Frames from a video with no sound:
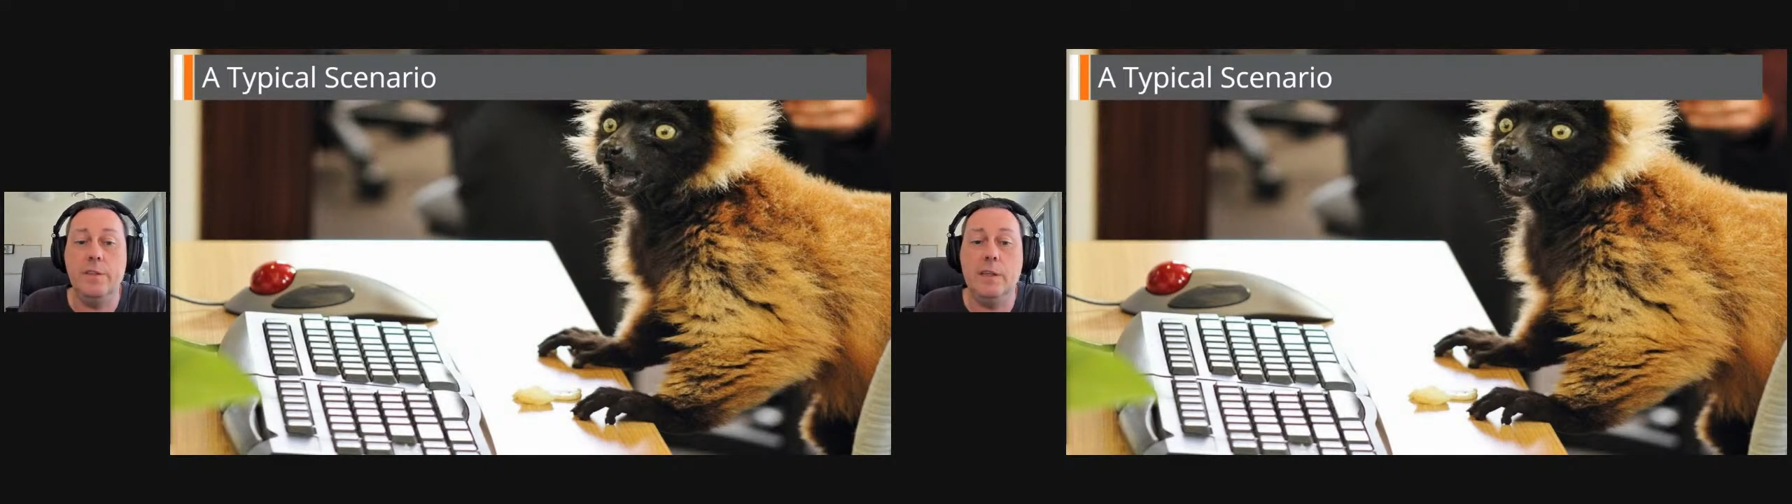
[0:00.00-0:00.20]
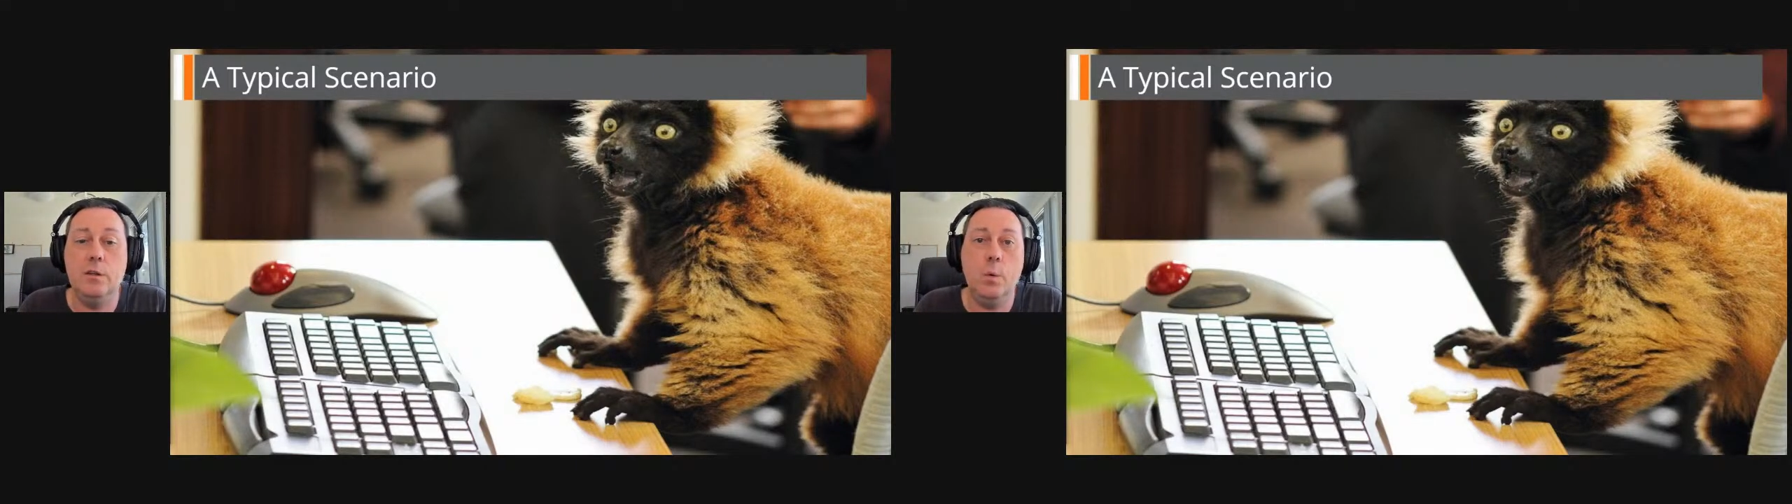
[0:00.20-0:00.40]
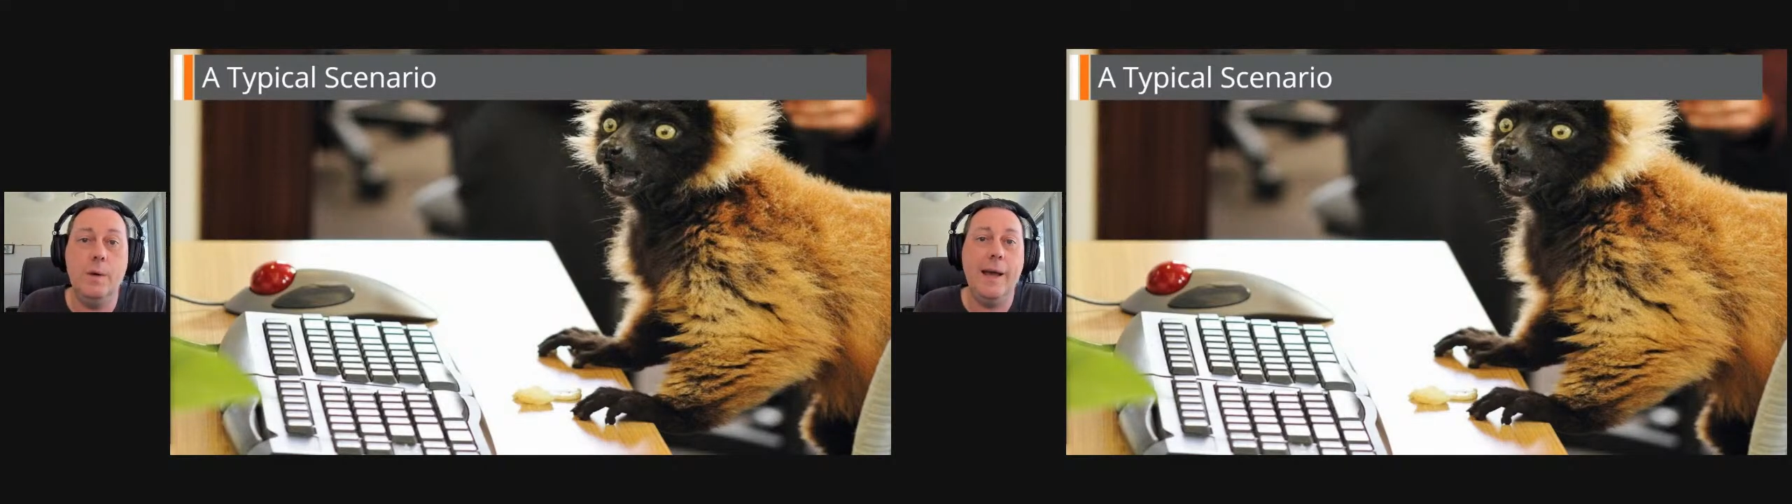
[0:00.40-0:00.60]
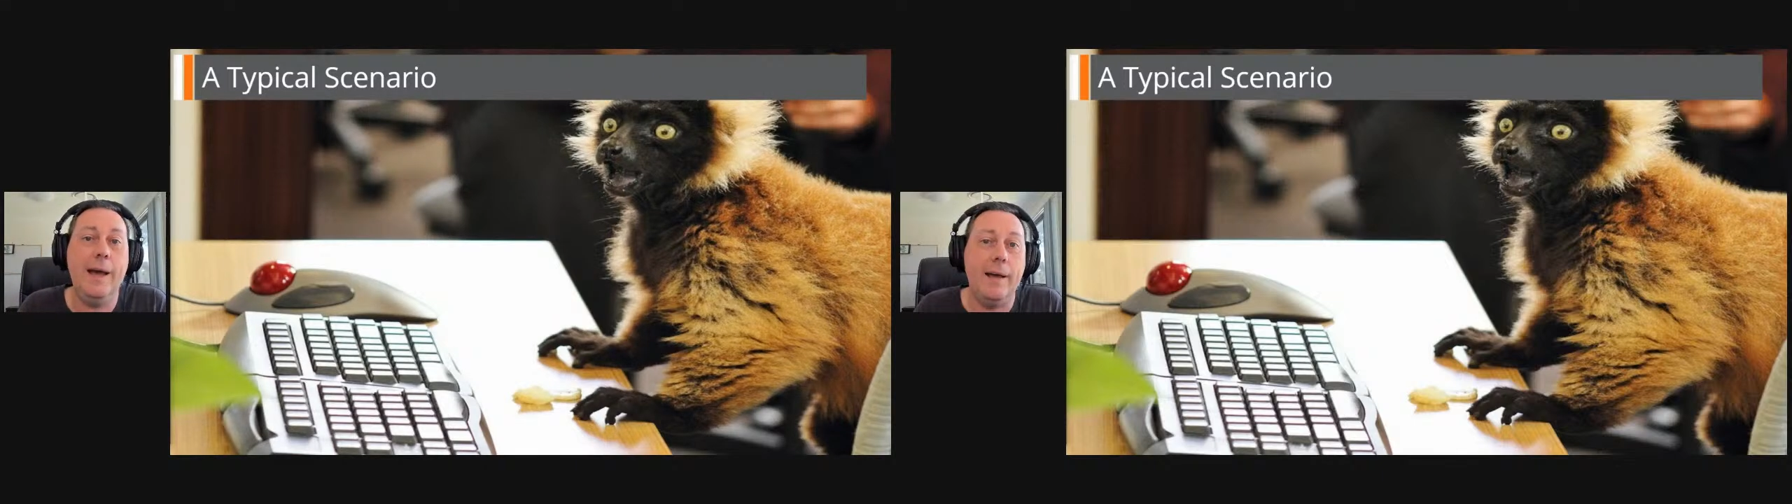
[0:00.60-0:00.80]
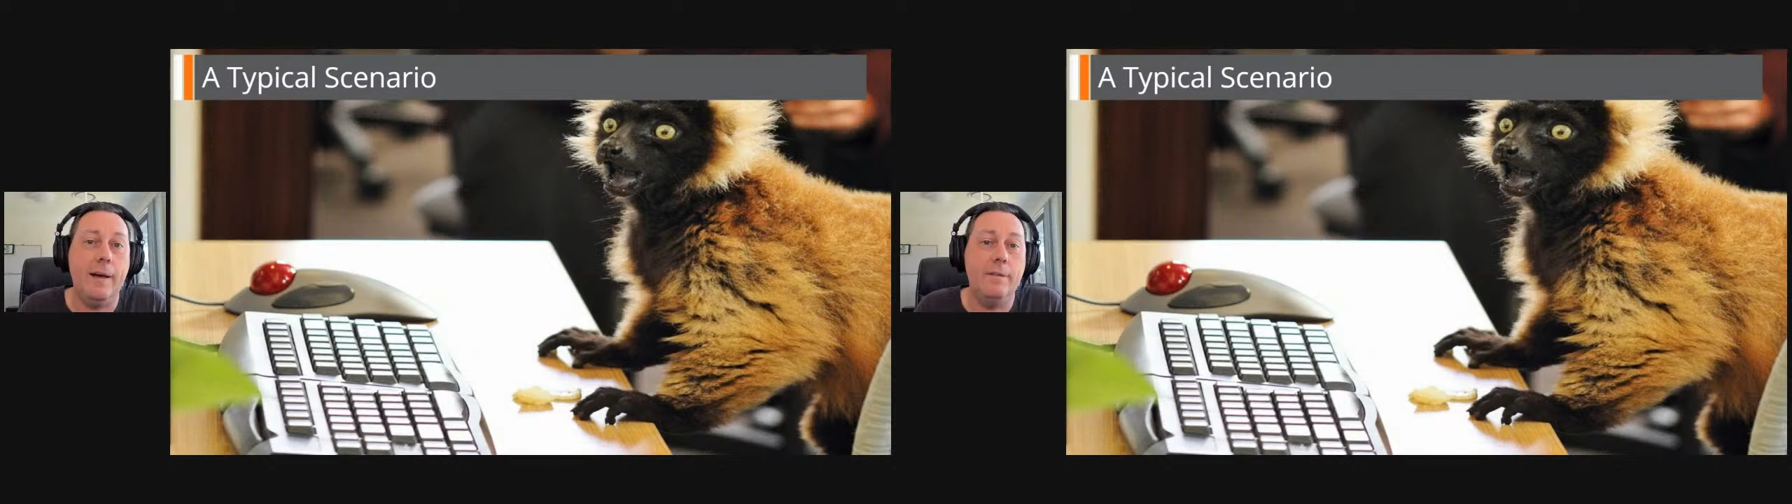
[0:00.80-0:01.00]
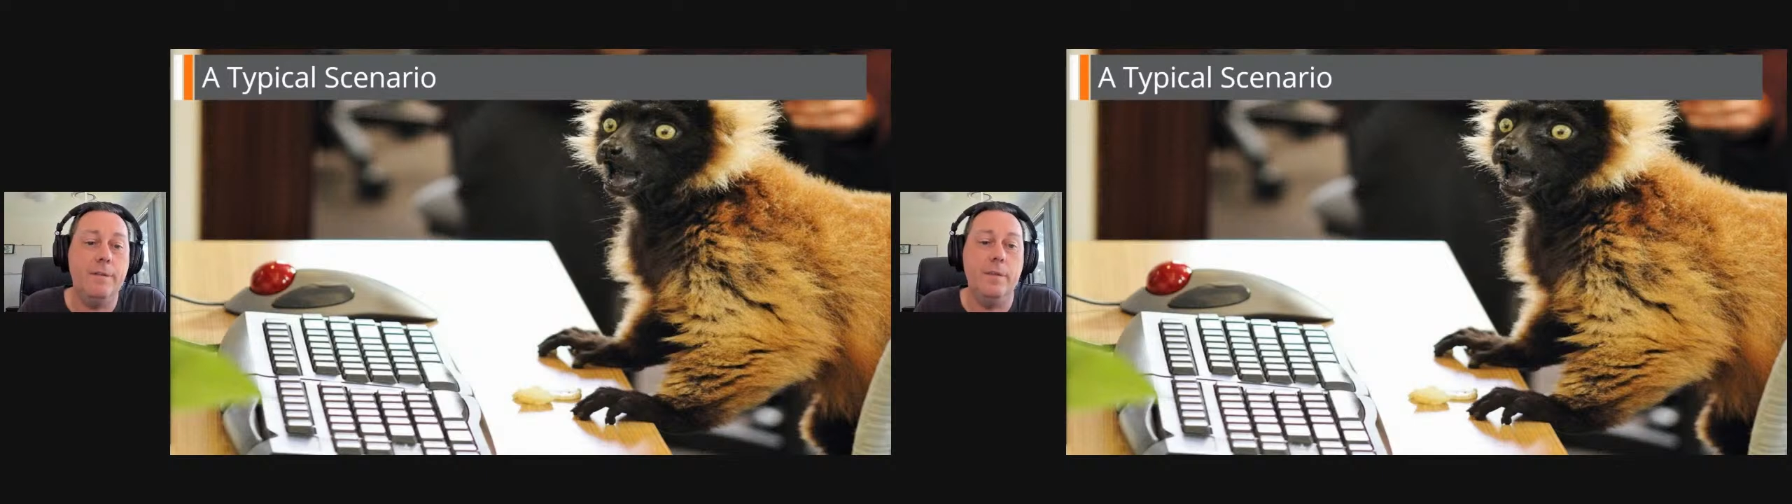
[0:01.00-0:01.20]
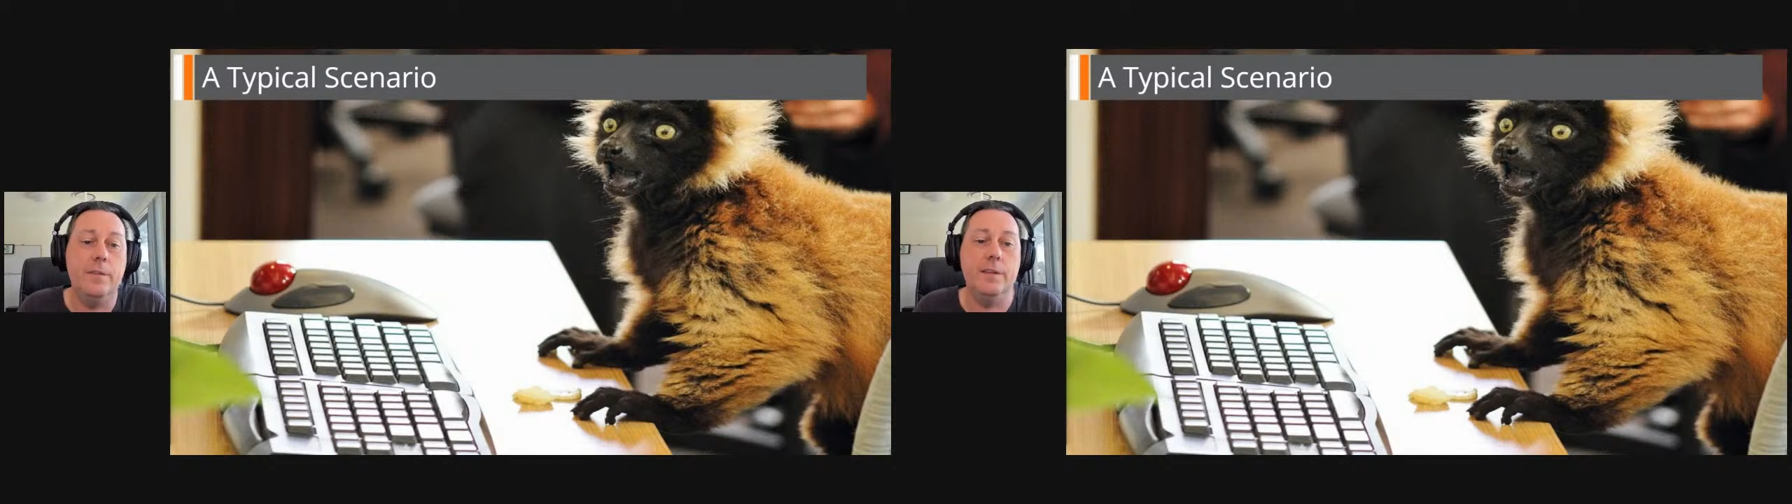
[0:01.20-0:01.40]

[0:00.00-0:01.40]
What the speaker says: they don't have